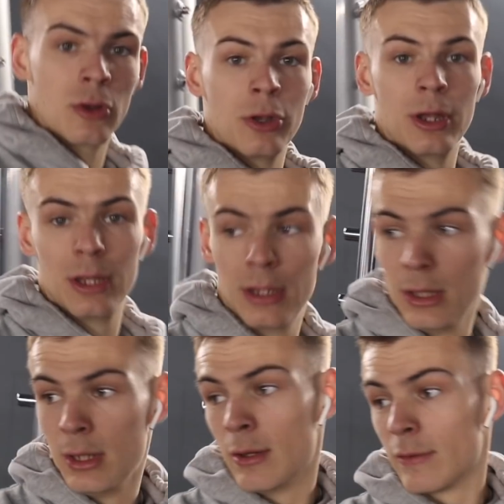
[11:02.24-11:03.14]

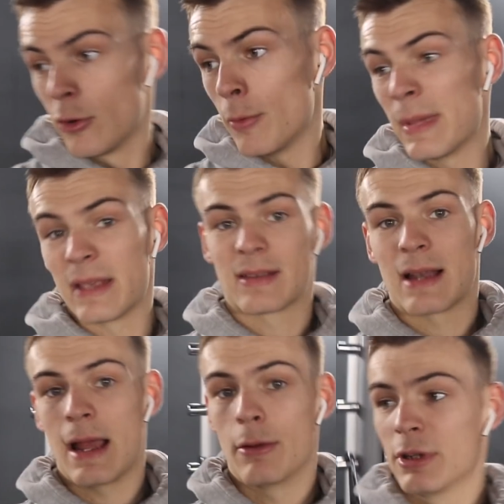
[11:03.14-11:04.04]
on from
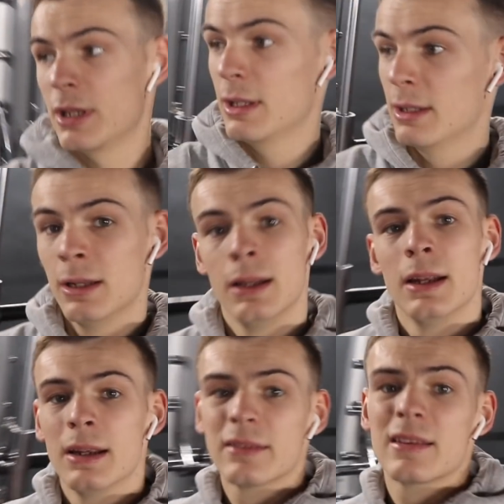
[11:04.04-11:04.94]
Mixcloud.
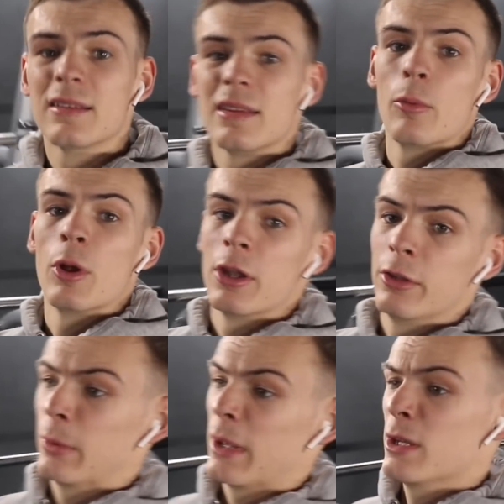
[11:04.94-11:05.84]
Let's get set one
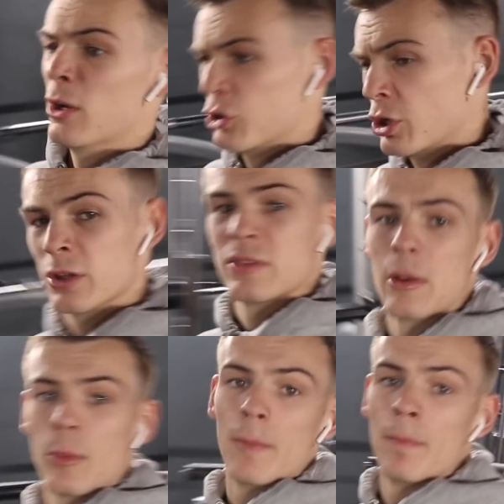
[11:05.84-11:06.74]
underway. I'll show you
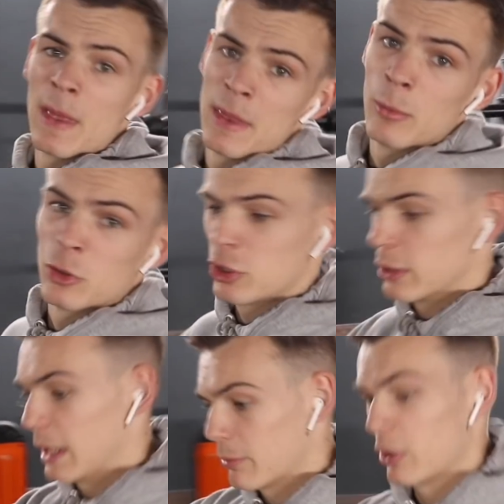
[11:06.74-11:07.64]
set one and then we'll show you leg